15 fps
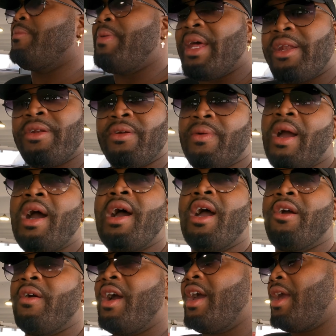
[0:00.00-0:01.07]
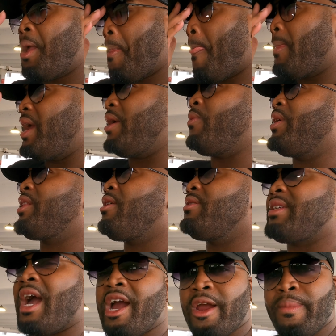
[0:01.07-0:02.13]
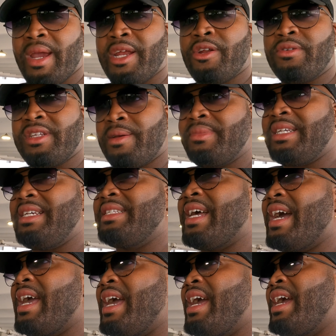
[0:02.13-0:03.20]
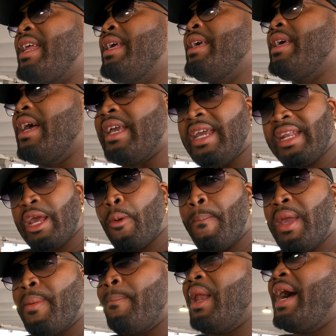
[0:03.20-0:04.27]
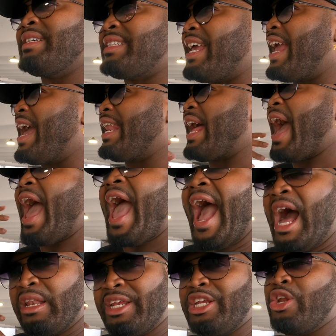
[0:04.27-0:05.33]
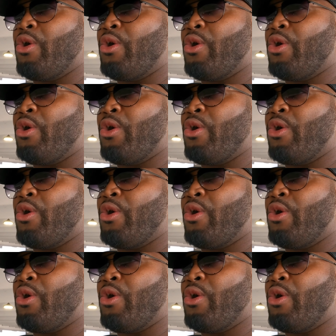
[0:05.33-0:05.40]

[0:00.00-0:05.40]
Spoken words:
better the ride, right? And with those Ironman, those MTs I had, again, they were big blocks, they had a howling